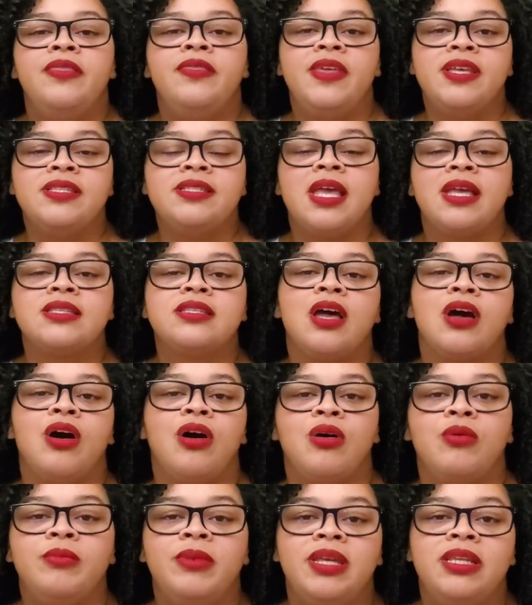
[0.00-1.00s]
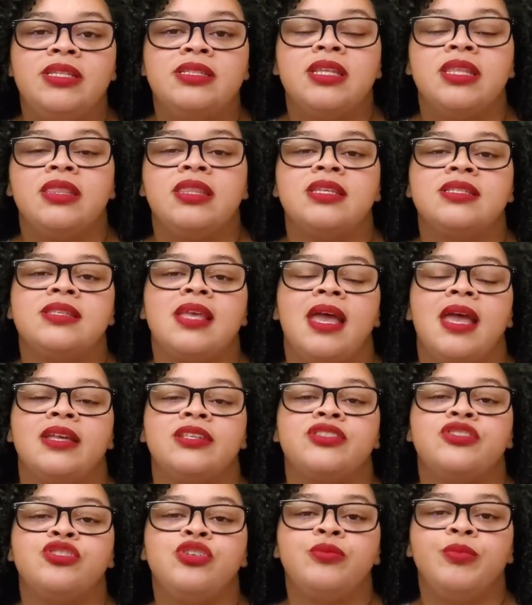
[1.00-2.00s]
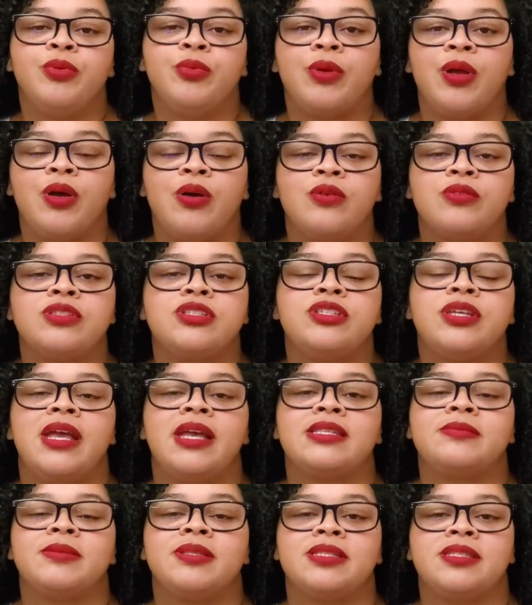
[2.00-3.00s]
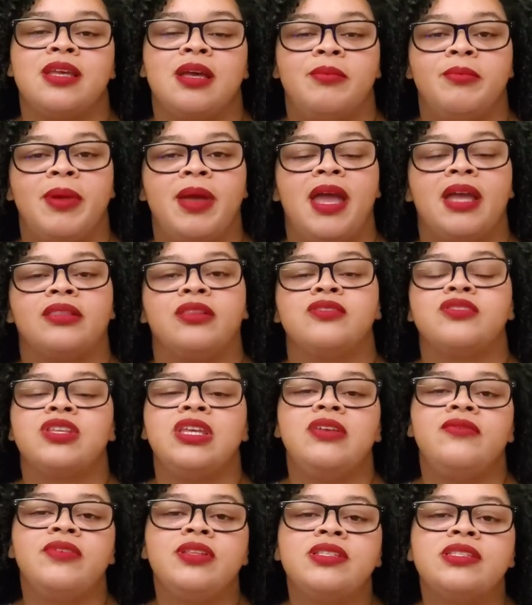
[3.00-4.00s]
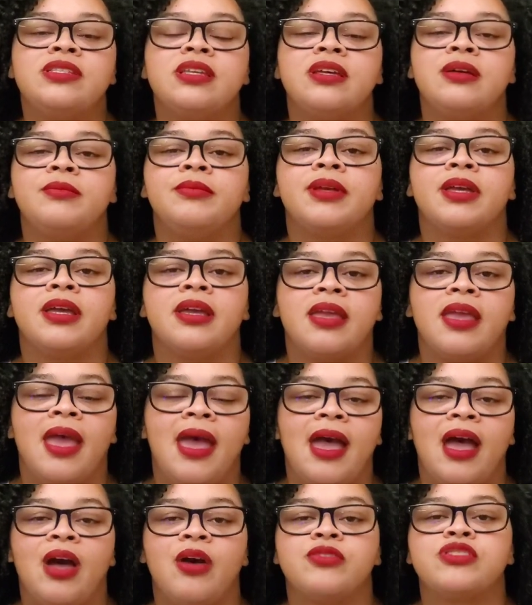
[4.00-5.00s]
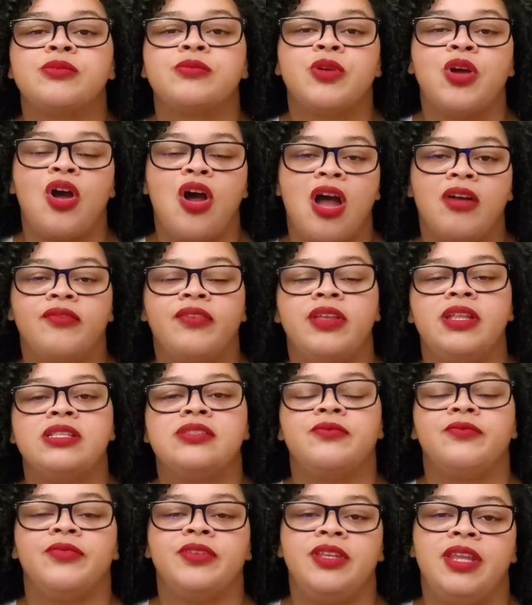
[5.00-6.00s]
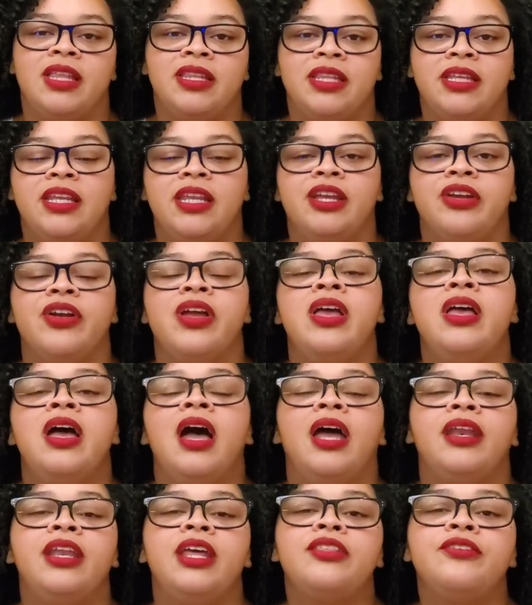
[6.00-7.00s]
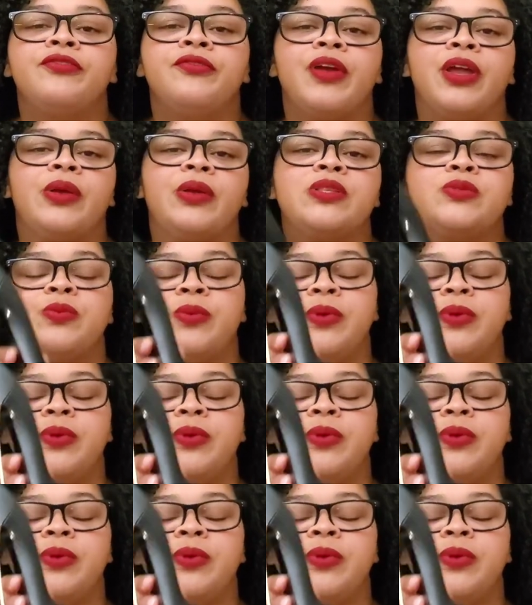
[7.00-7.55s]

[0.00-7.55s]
this has almond, this has tuberose, jasmine, sambac. There's even some cacao, some coffee, and some vanilla in here. Another fragrance